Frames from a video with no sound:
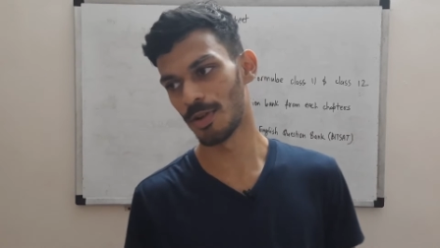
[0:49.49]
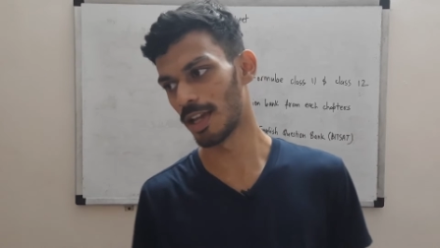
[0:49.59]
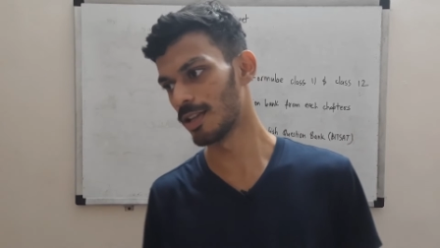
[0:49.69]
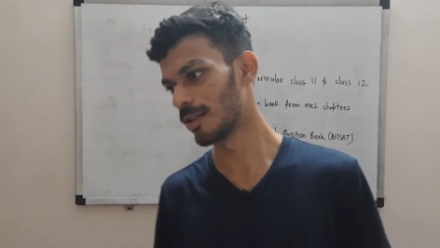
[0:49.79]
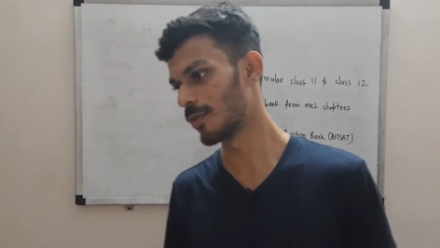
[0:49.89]

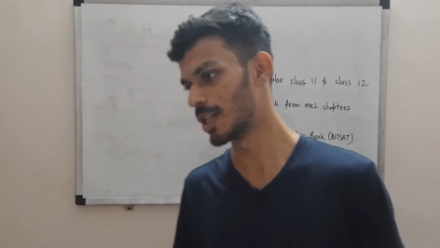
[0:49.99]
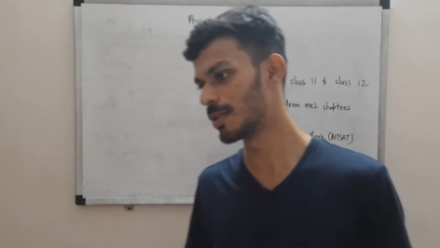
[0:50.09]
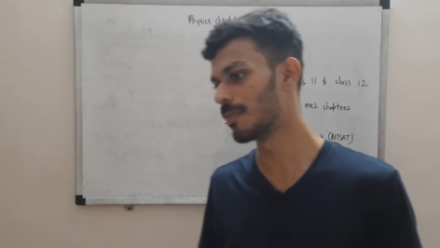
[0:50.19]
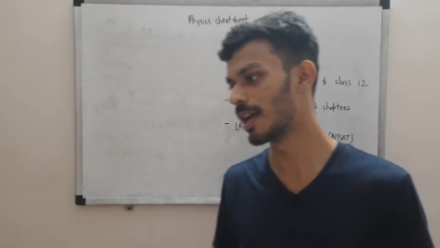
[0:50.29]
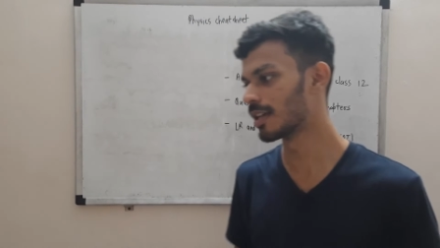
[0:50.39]
Okay,
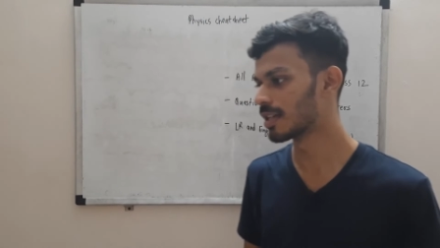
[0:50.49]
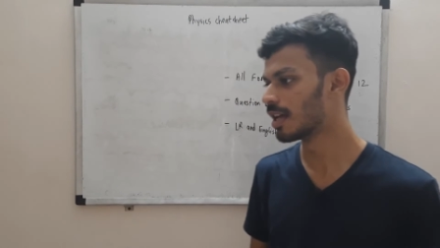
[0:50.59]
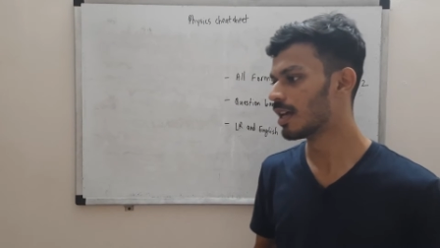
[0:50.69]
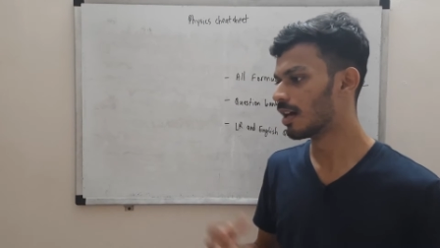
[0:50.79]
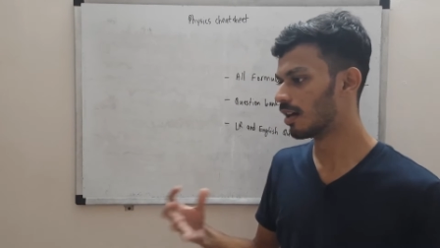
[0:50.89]
question bank
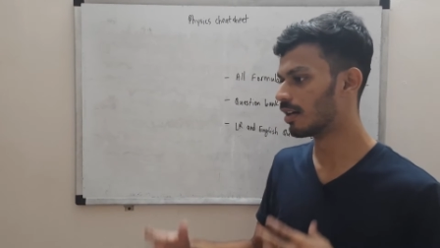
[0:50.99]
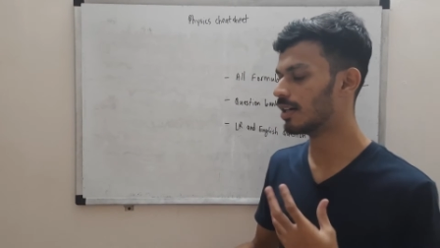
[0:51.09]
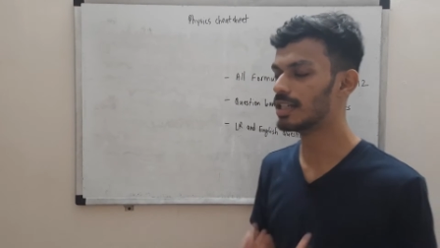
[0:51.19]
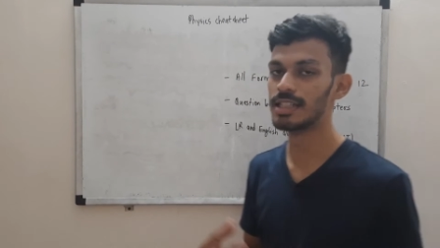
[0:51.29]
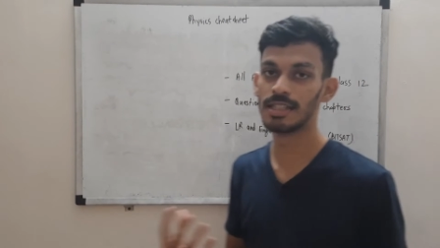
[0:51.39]

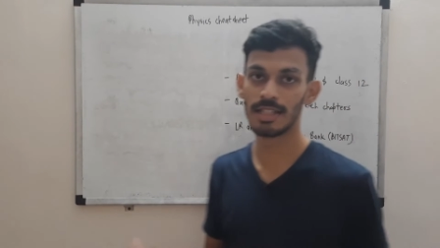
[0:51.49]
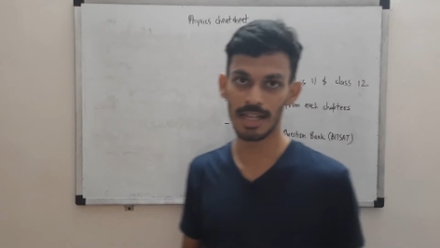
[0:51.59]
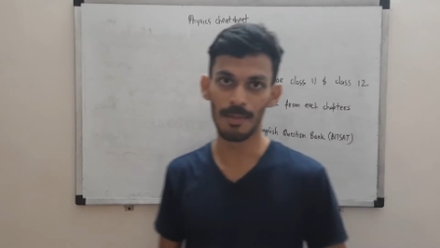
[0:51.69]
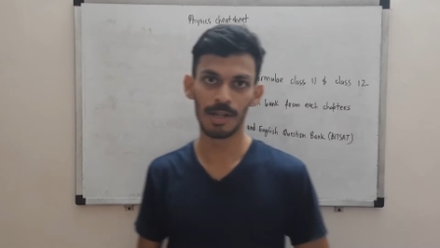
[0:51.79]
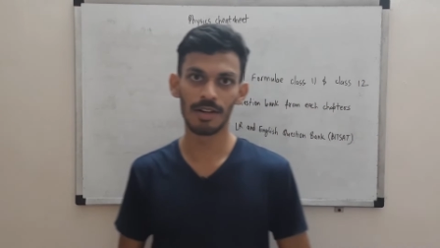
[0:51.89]
is
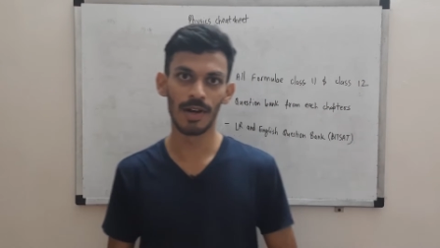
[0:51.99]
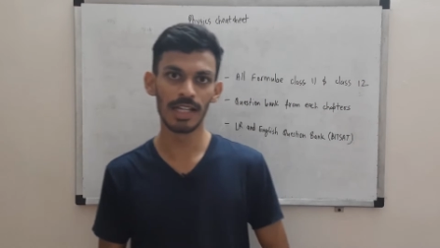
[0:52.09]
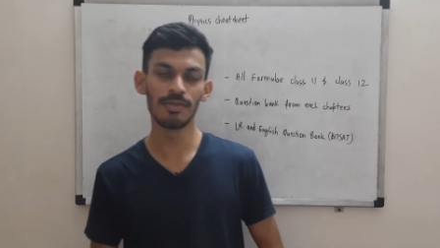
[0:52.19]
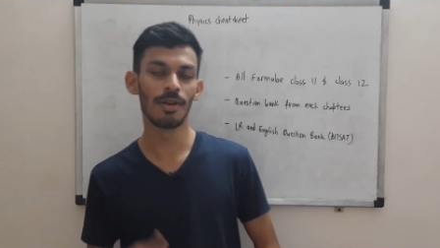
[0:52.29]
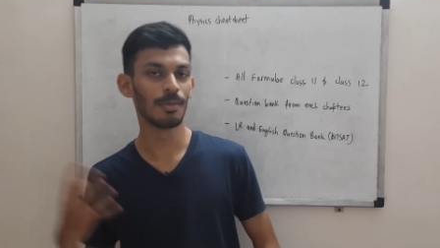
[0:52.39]
chapter
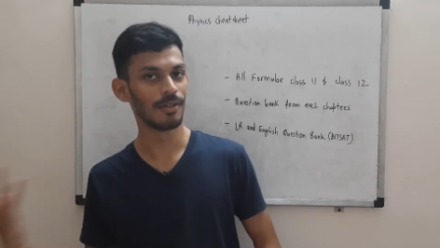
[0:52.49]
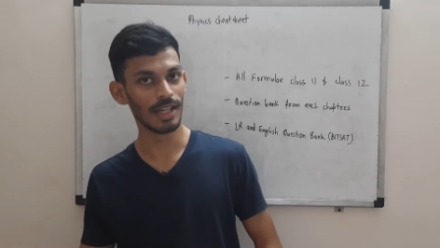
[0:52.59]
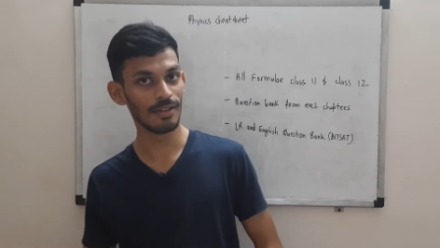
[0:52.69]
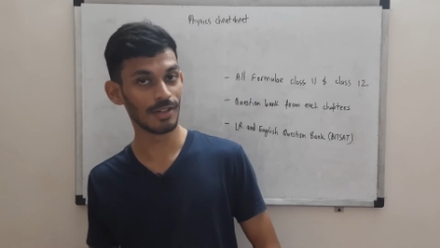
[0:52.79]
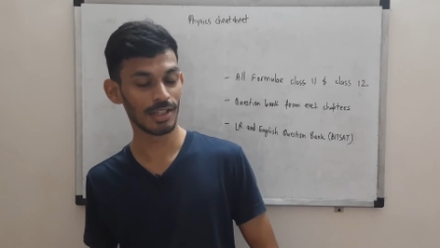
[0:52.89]
wise, from the
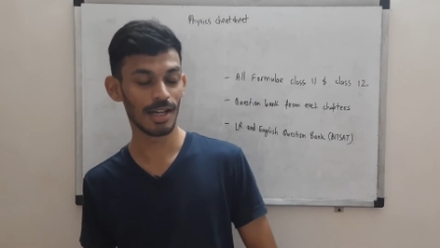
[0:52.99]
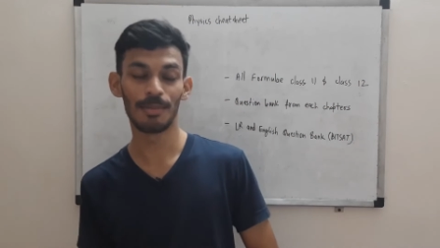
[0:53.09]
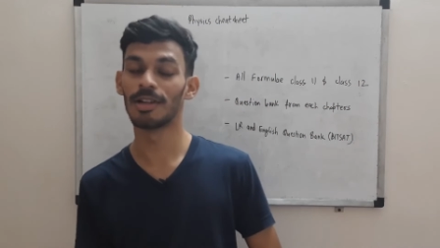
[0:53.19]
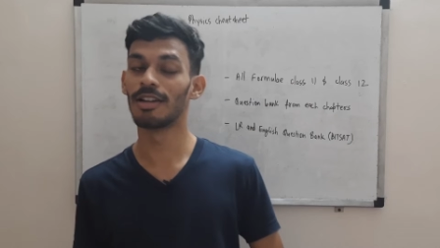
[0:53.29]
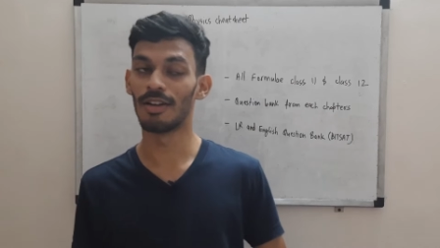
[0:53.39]
very first
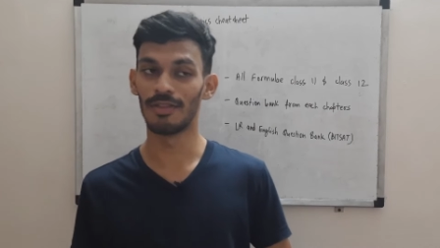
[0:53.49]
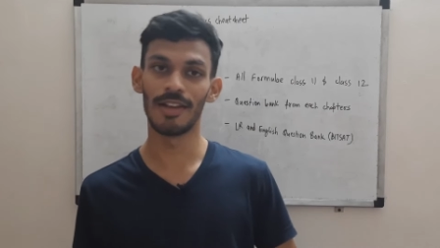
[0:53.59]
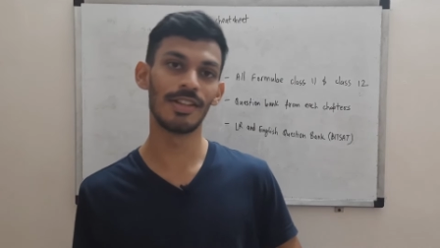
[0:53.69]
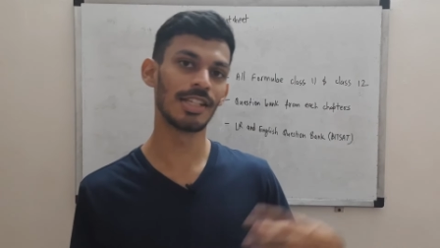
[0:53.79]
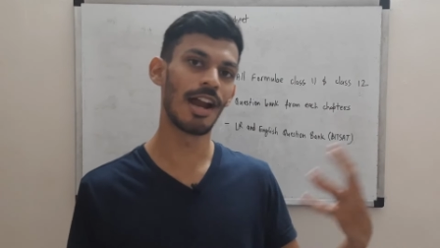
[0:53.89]
chapter of
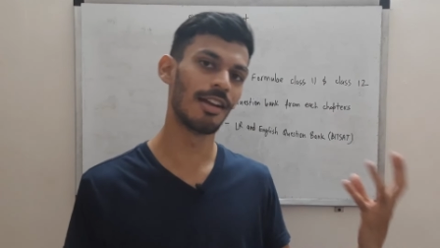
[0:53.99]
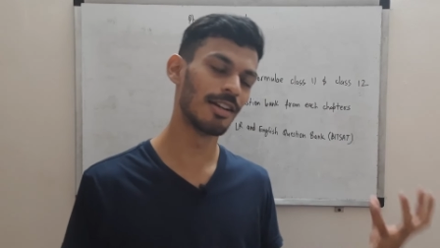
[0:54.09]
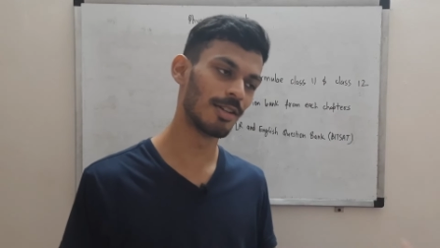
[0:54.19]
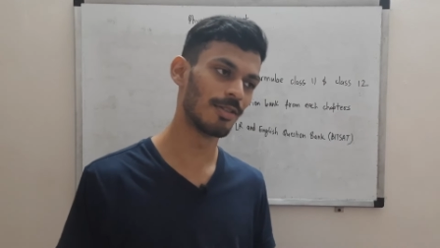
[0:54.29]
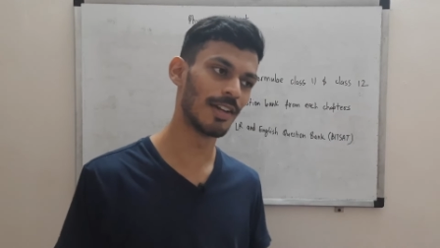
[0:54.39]
11th
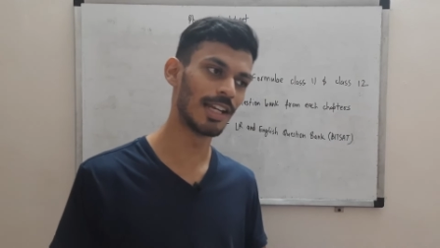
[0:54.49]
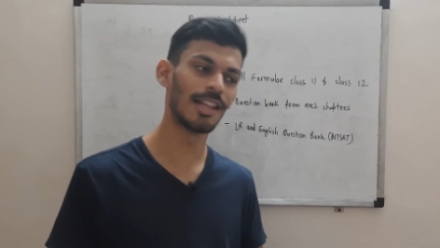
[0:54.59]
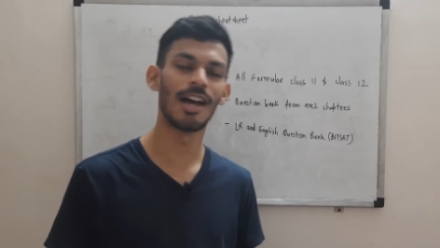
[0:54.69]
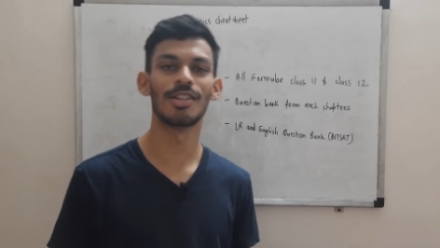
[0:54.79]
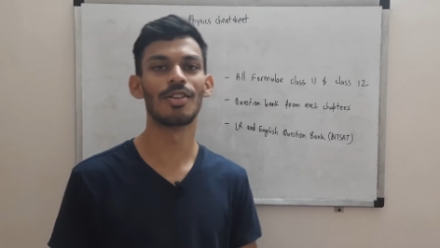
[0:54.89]
standard to very
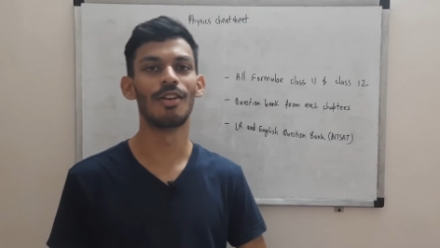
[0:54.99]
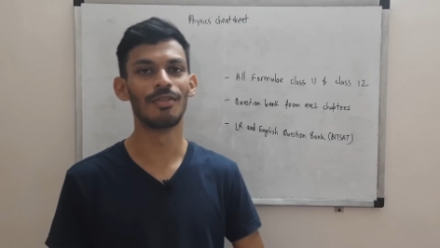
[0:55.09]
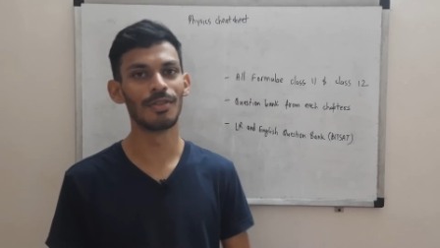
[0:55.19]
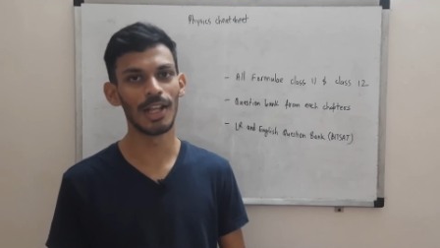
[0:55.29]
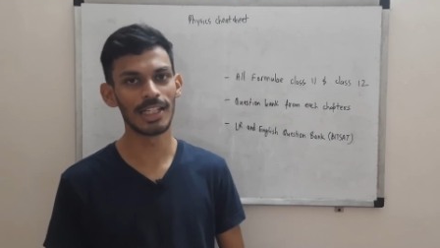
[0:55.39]
last of
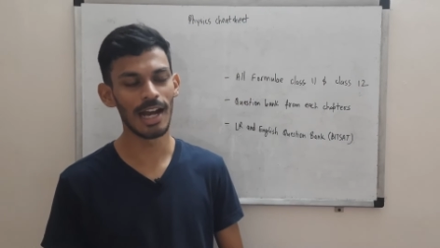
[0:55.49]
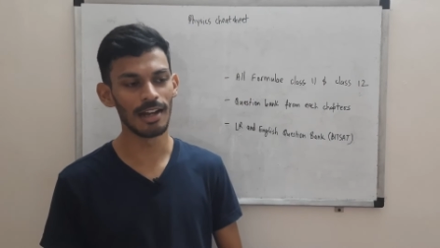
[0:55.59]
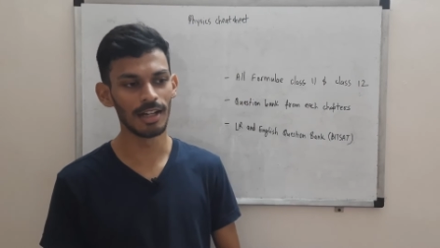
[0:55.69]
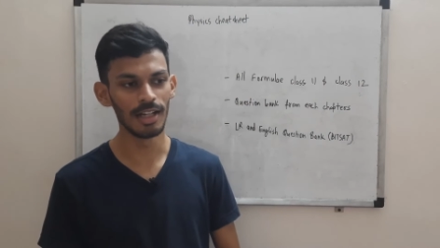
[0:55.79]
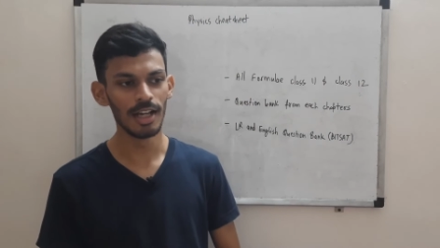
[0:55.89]
12th
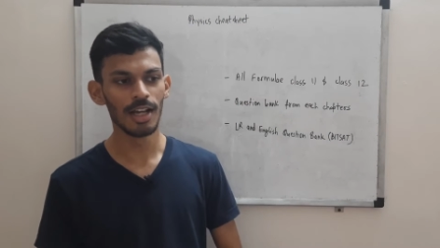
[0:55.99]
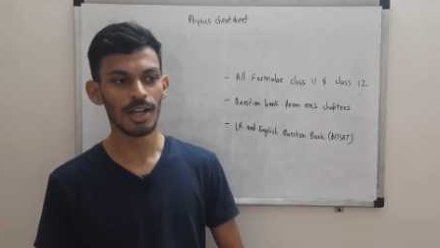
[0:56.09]
standard.